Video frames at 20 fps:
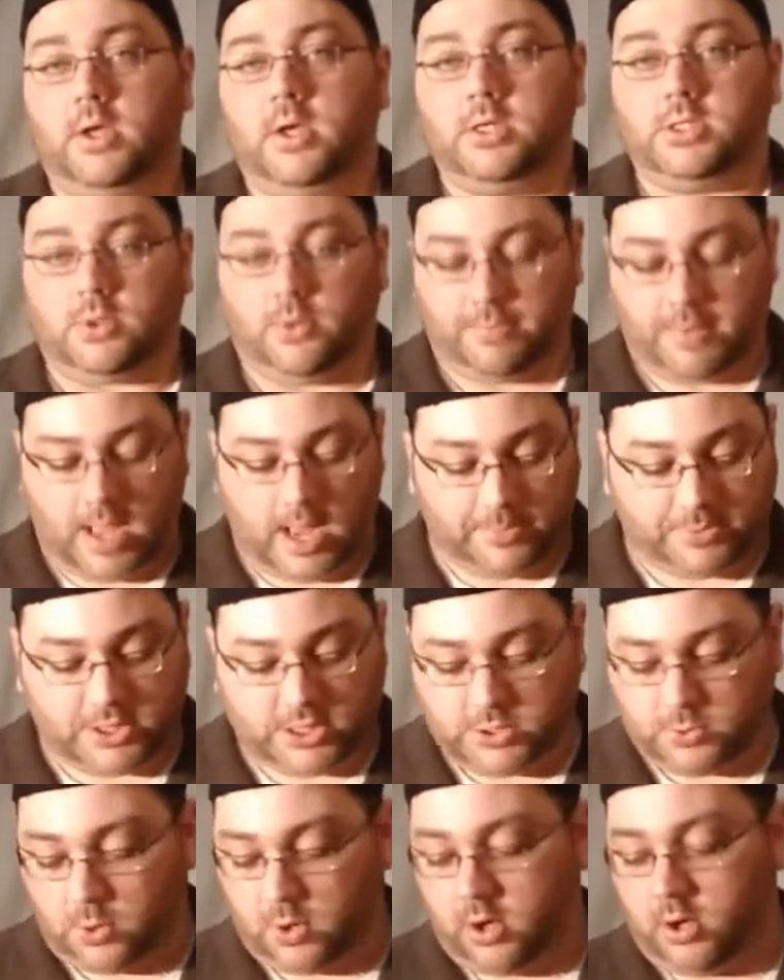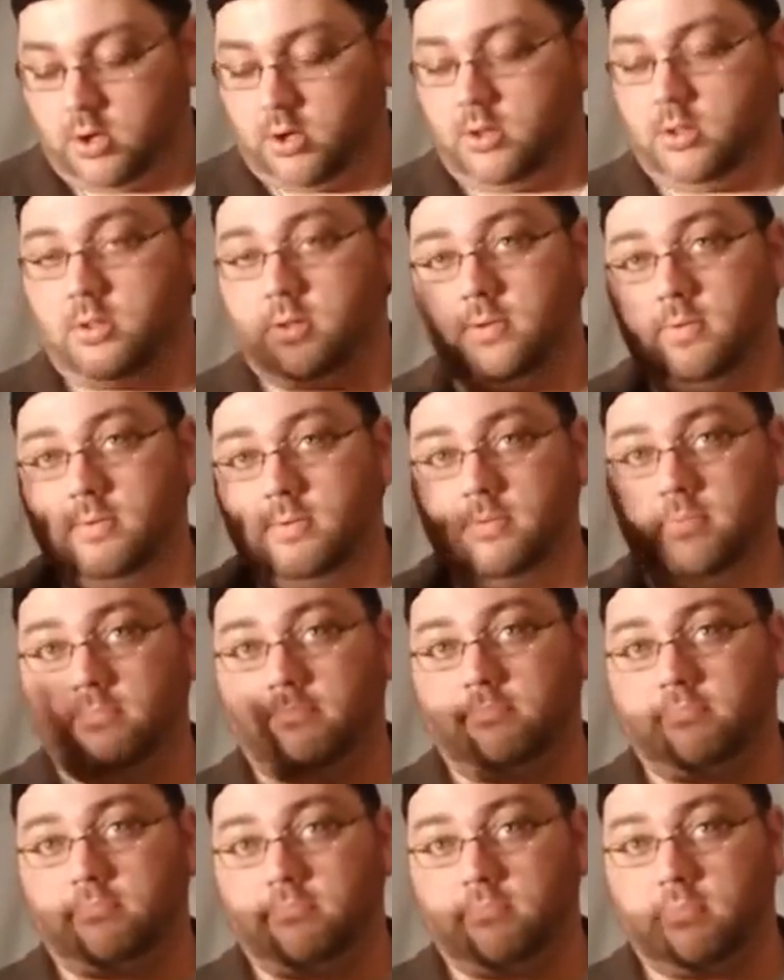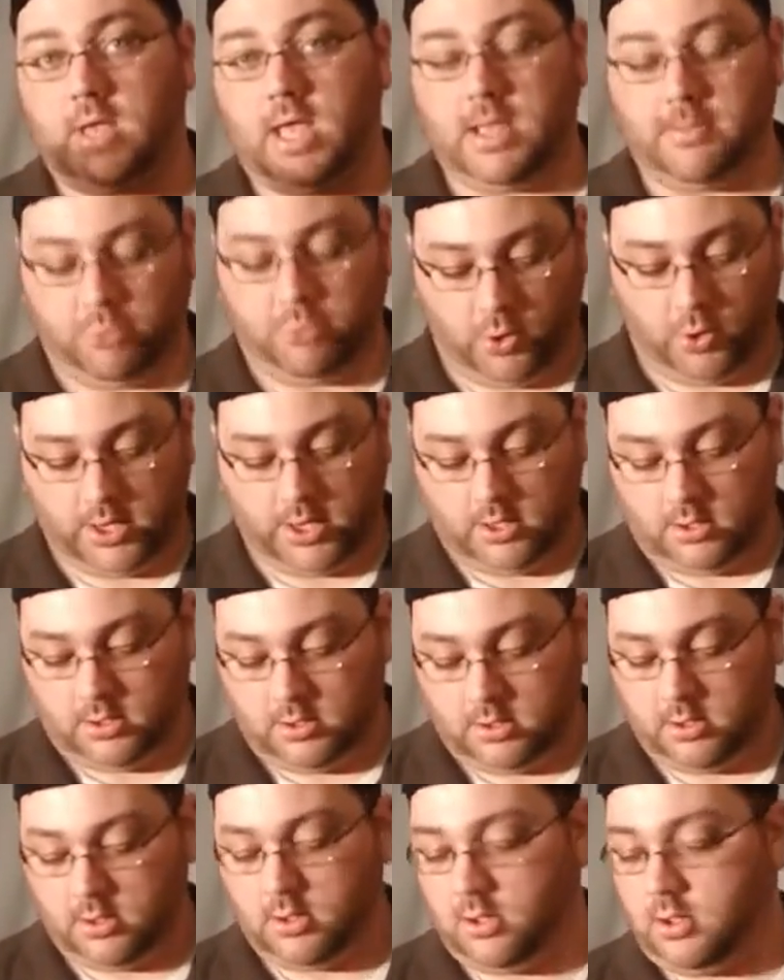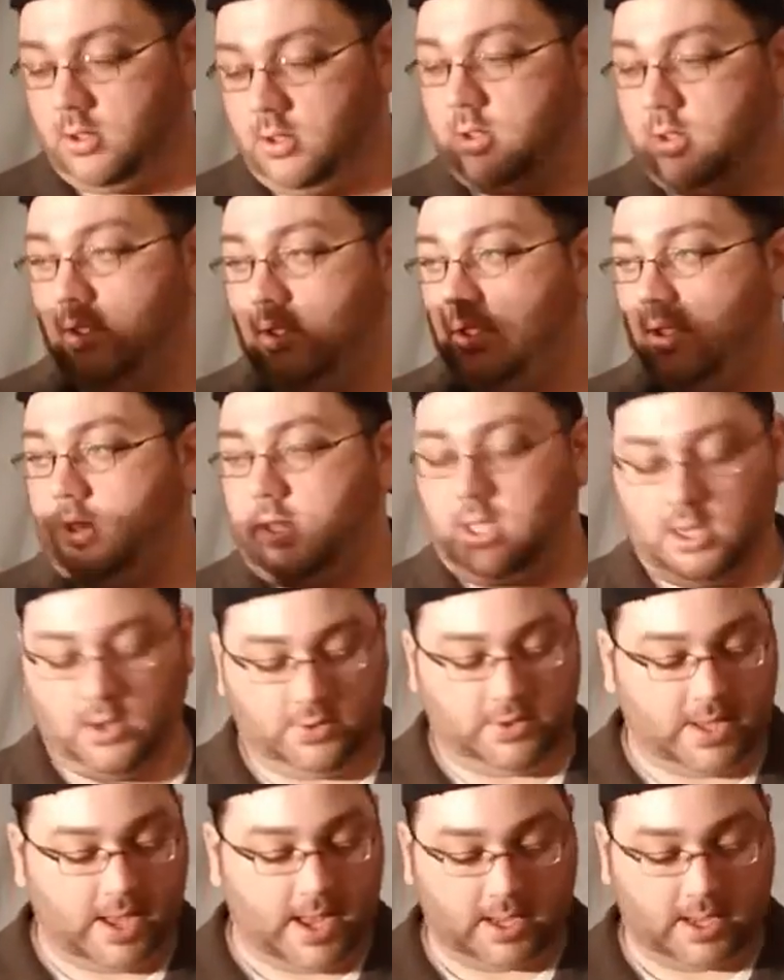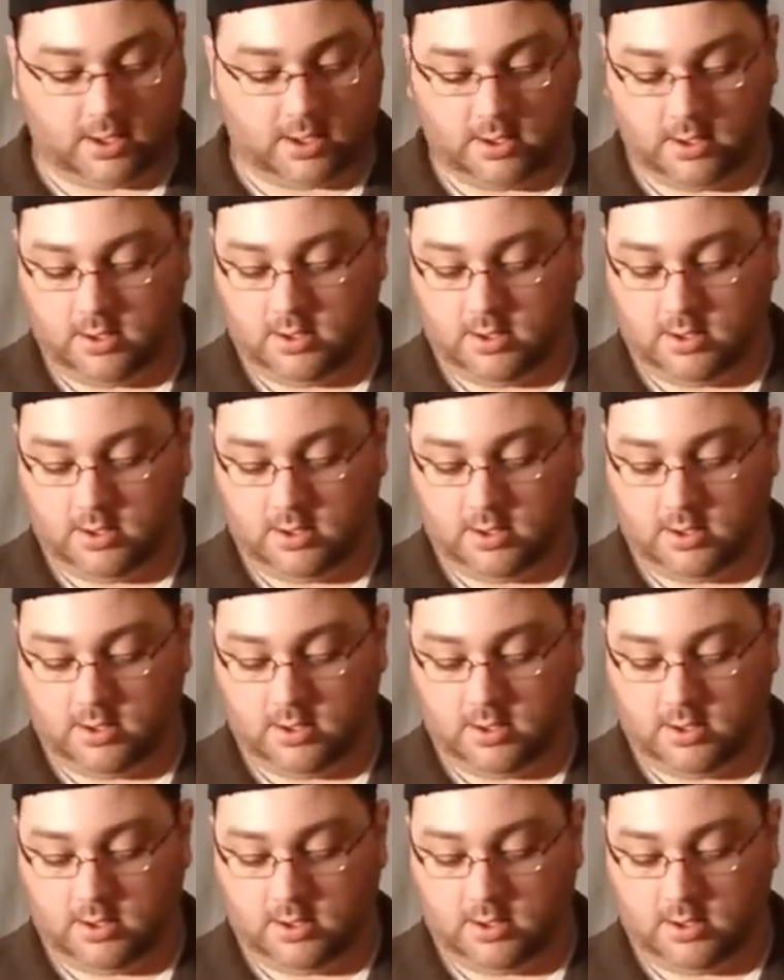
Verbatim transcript: So my options were Aimpoint, EOTech,